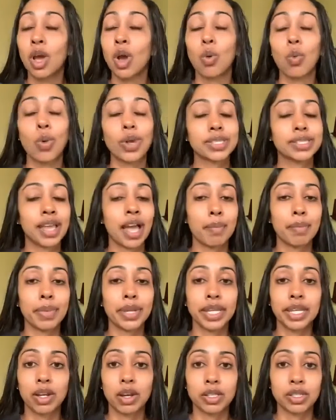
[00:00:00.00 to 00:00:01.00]
what's
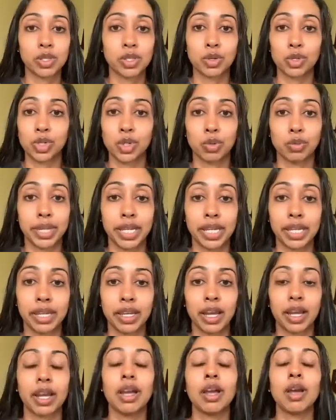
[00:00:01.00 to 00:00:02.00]
happening on social media.